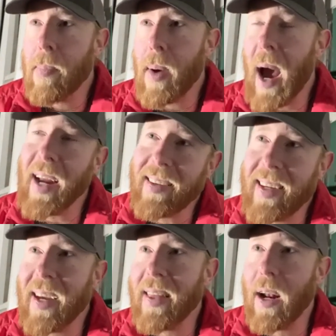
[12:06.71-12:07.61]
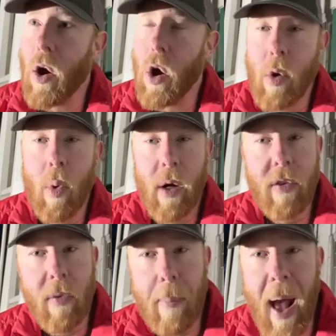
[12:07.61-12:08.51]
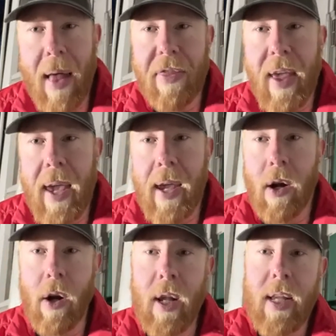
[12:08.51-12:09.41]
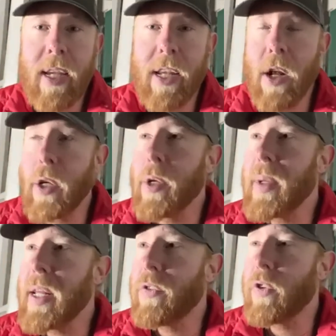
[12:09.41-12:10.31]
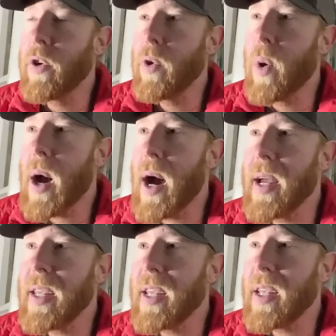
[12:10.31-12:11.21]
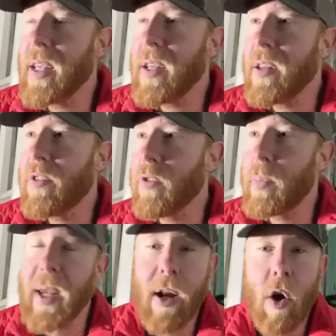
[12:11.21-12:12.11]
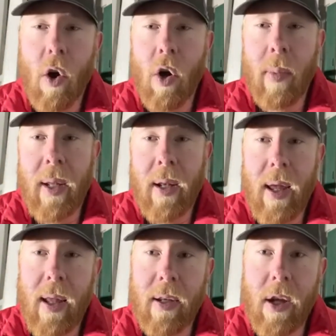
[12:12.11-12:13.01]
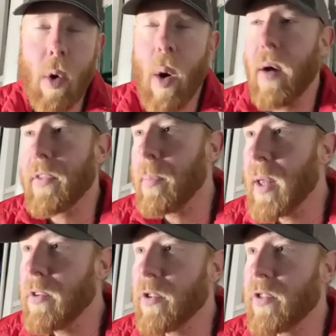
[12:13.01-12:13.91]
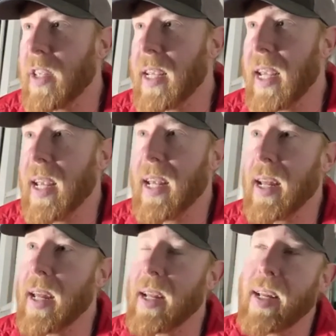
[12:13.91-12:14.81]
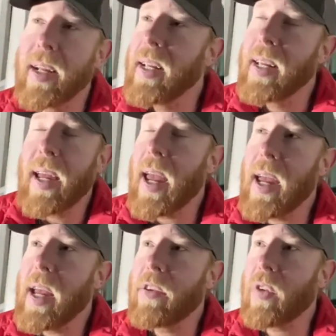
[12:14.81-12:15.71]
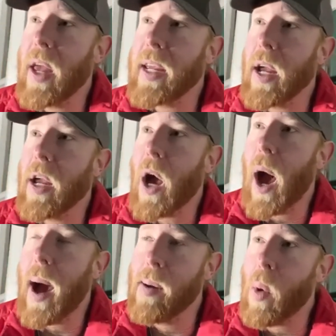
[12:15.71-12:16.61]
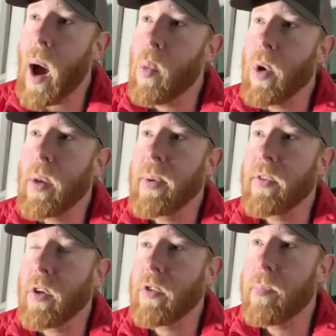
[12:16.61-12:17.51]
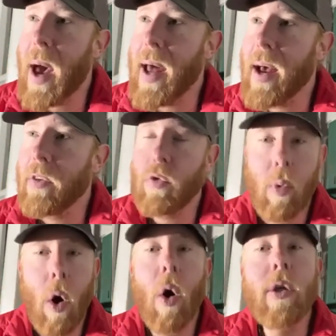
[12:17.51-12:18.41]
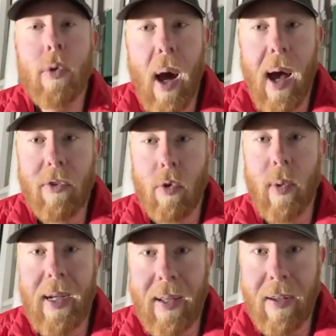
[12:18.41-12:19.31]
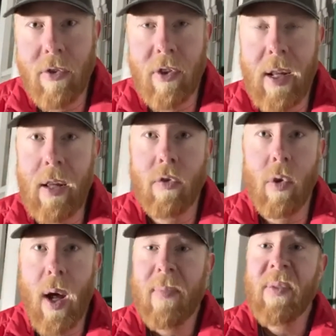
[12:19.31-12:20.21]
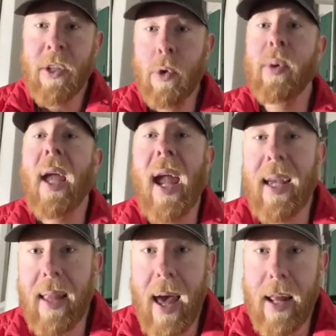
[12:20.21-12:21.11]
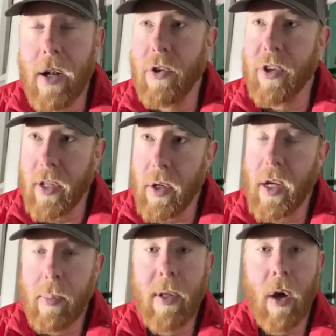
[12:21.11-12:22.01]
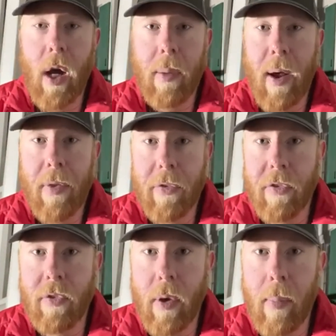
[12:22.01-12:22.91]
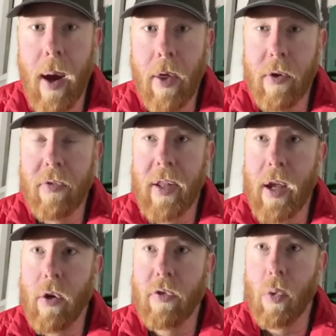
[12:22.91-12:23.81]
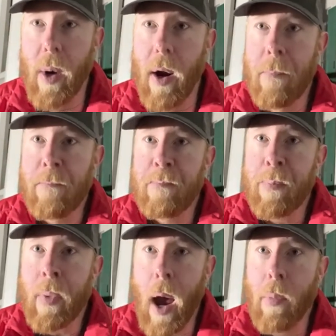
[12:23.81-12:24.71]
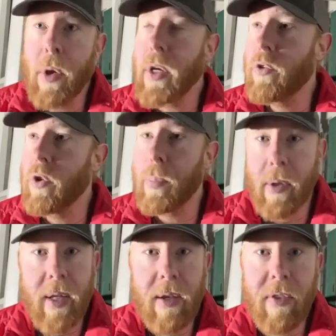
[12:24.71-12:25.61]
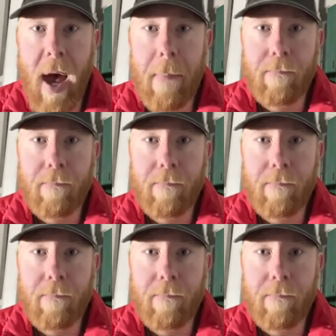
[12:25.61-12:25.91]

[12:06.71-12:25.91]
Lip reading: idea that hard work is a bad thing, or, you need to just be at home and go off the pleasure seeking. And it's like, I want to be such a badass where all you guys are reconditioning it so that you gain that energy. You'll hear me talk about this in some of my other videos, to where I really do believe that